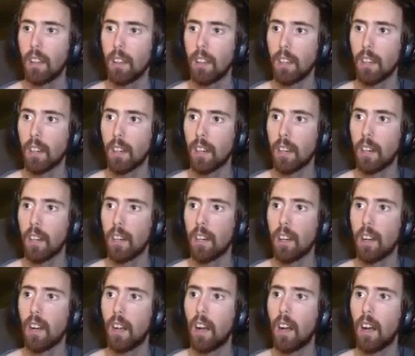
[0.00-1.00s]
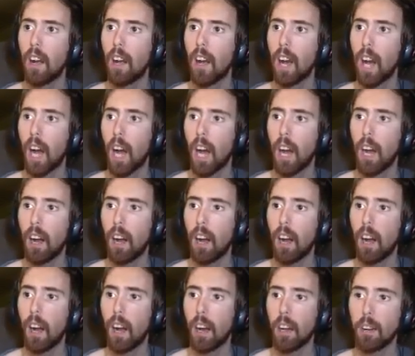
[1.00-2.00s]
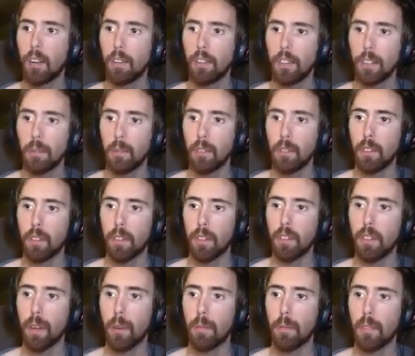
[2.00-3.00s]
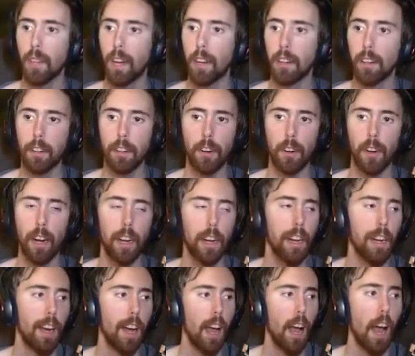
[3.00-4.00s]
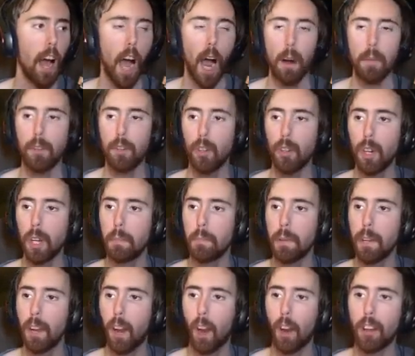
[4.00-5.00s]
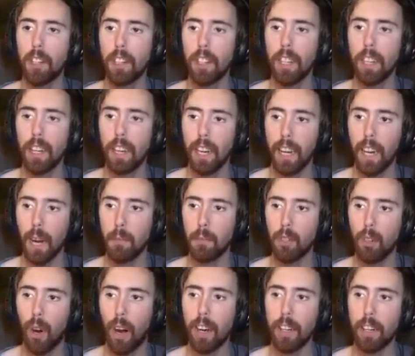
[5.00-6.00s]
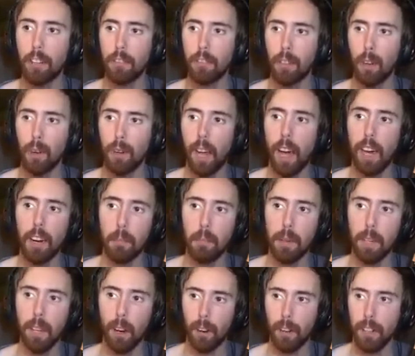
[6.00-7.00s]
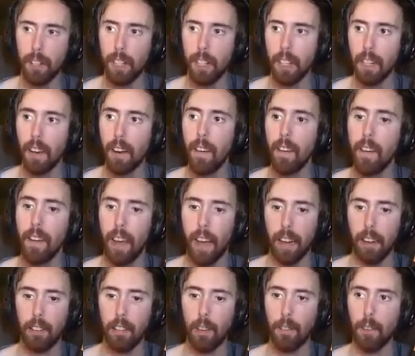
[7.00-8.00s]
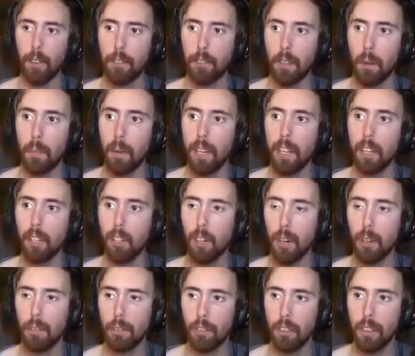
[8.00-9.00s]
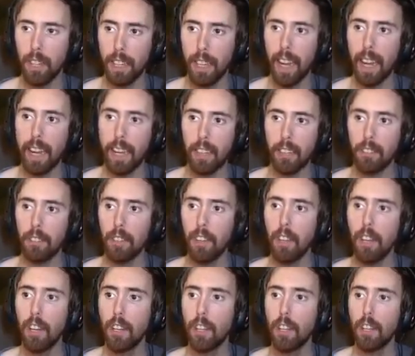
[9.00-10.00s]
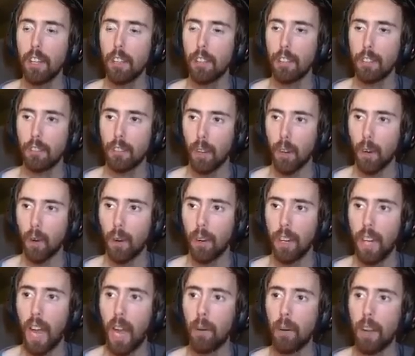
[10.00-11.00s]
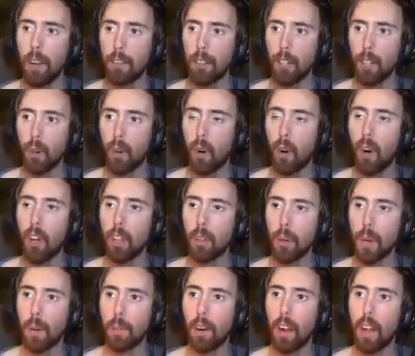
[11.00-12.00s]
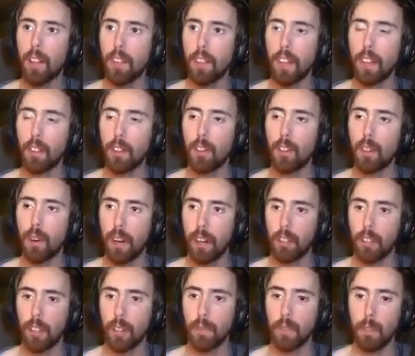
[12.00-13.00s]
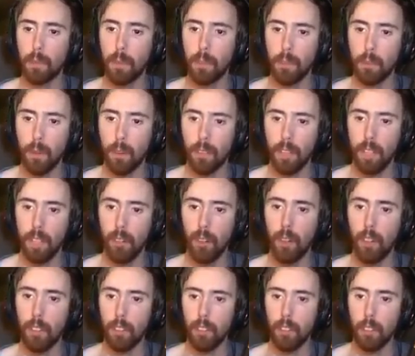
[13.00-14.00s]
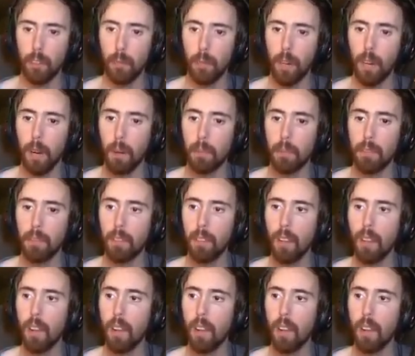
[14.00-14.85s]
Yeah. I don't think we should jump down here. I'm doing BRD, and I'm trying to zone out of BRD, except for somebody closed the gate. So now we have to go all the way around the other direction, which means we'll have to kill all these other mobs.